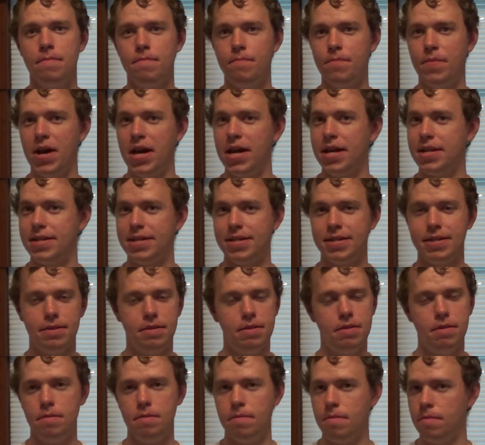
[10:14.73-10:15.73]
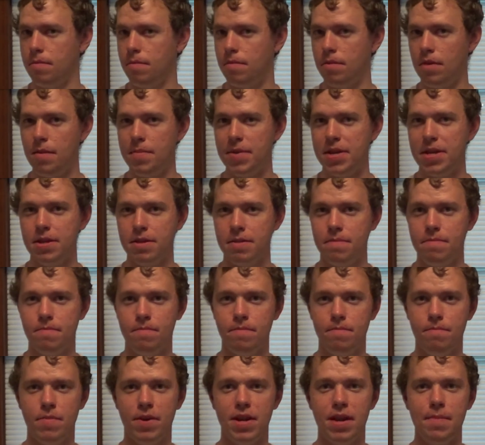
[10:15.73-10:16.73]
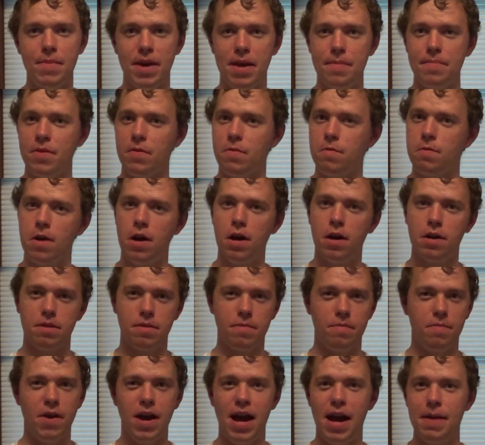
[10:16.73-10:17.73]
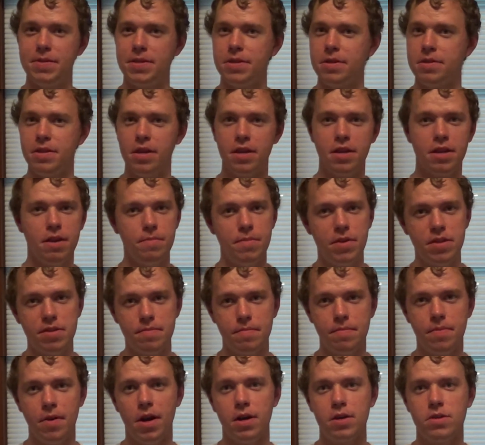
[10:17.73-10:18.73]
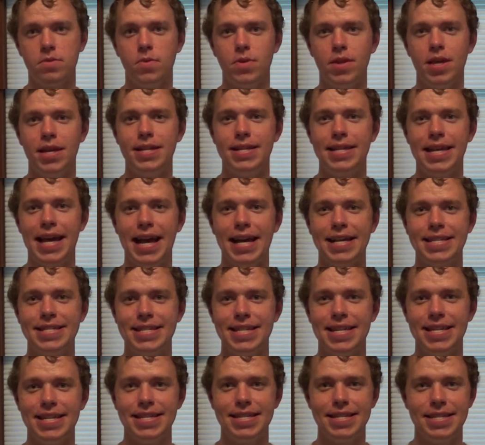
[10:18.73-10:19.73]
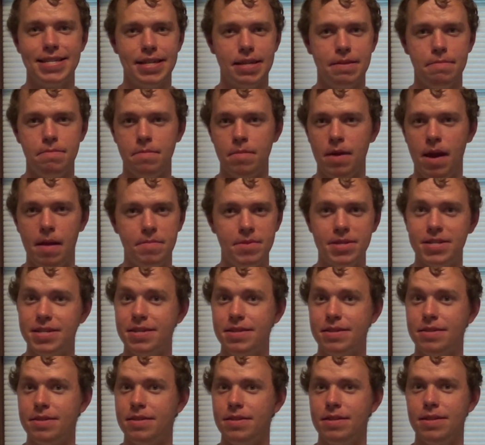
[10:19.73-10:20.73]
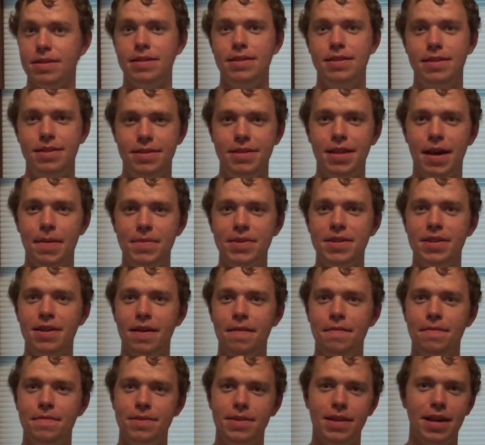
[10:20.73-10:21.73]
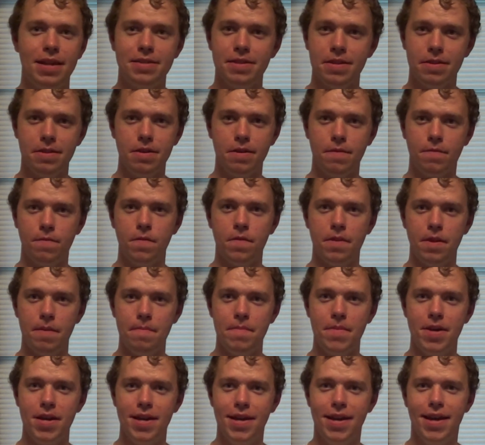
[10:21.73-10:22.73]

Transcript: But I might be wrong. Perhaps there's other amusement parks within Texas, and I'm just dumb enough not to look for them.